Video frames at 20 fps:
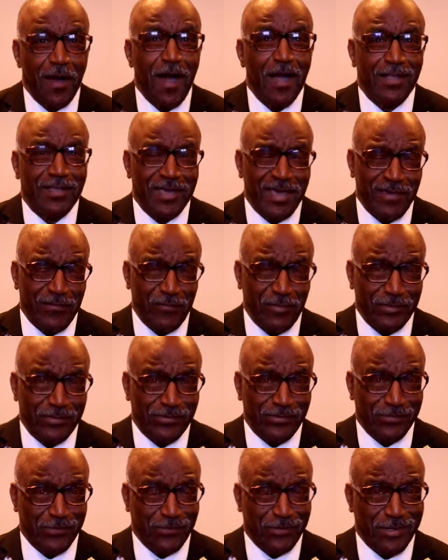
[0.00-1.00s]
God gave
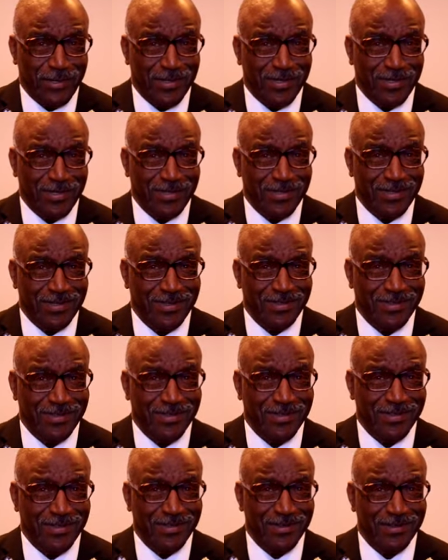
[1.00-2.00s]
me the story.
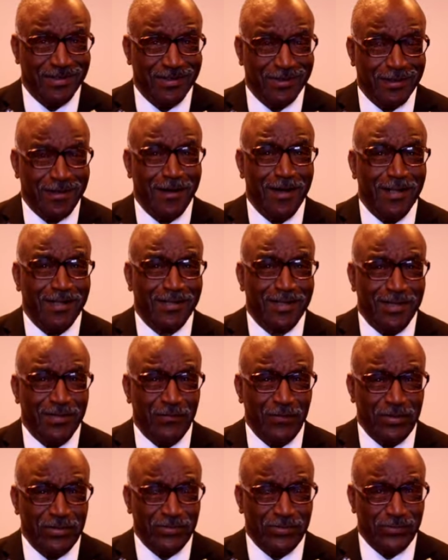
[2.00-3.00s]
Yeah. God yeah.
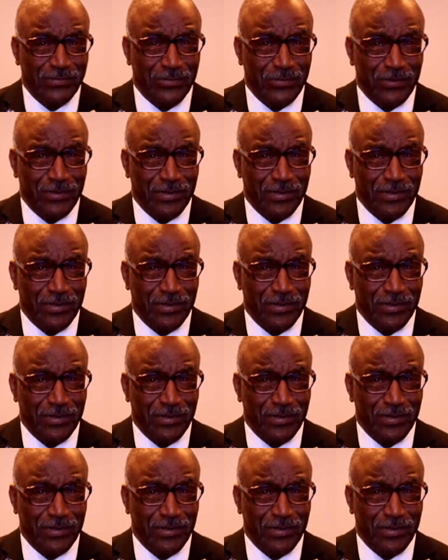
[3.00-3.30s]
gave me the